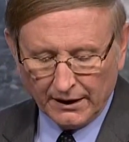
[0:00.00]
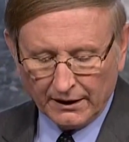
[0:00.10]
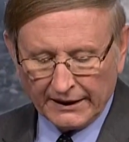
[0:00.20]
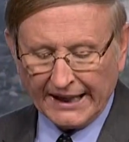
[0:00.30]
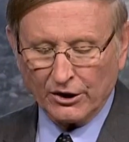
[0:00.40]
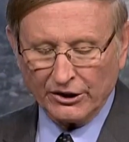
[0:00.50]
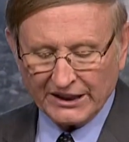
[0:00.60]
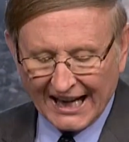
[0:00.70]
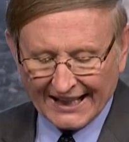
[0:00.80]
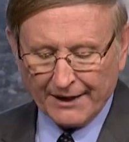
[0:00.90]
They could
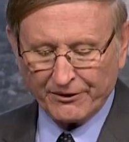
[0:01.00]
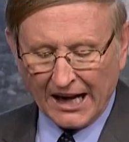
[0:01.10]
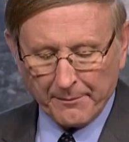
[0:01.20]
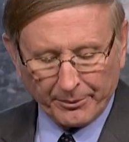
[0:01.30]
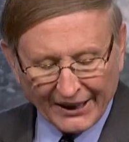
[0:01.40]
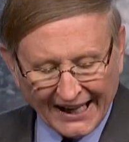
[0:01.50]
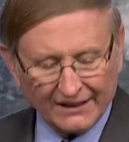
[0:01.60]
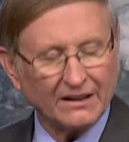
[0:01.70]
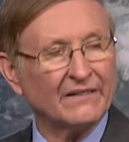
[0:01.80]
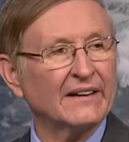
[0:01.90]
not have
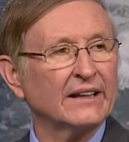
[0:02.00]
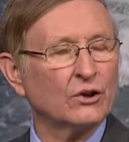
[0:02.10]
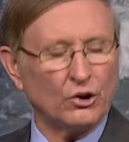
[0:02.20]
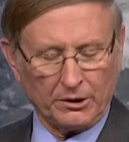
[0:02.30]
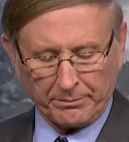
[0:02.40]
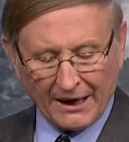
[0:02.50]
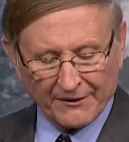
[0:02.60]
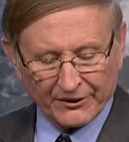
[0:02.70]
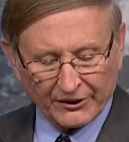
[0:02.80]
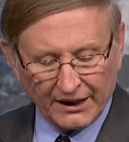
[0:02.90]
comprehended the little horn
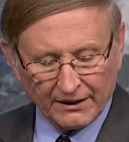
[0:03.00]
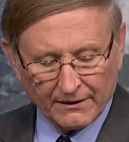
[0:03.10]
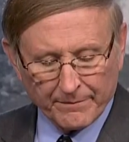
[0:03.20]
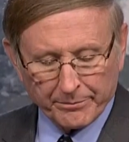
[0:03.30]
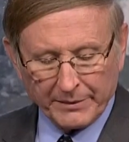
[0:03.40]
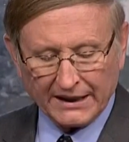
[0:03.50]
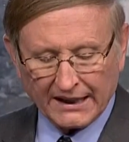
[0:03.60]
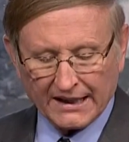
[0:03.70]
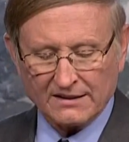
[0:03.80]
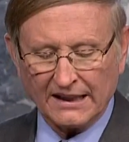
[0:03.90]
prophecy
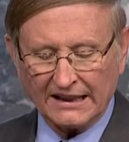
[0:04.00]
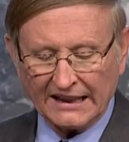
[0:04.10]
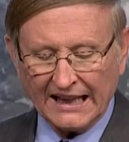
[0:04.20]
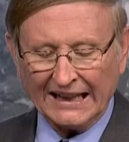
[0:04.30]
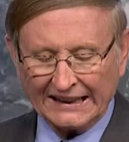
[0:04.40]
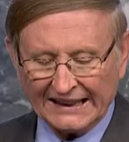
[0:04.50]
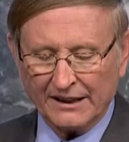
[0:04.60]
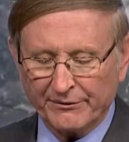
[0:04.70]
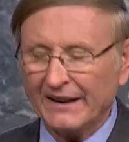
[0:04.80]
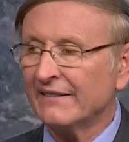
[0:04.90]
because they did not
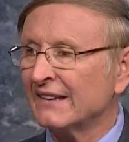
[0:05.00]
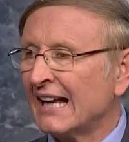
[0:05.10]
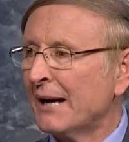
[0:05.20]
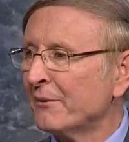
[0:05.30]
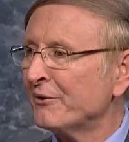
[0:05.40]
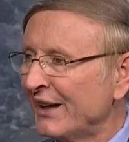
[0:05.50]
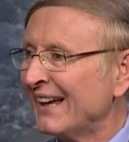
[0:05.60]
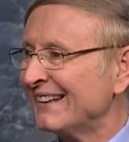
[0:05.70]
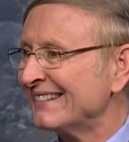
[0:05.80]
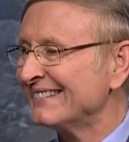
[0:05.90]
live in the time of the
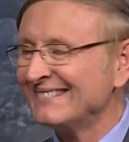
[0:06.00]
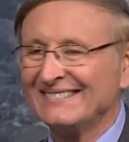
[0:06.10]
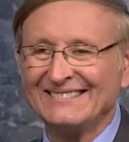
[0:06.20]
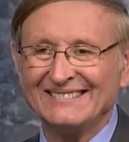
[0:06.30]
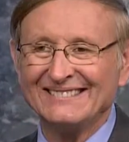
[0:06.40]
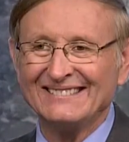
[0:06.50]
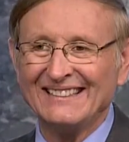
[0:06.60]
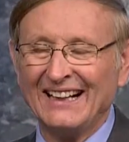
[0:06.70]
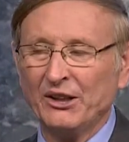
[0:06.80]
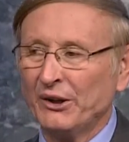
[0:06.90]
end. Are you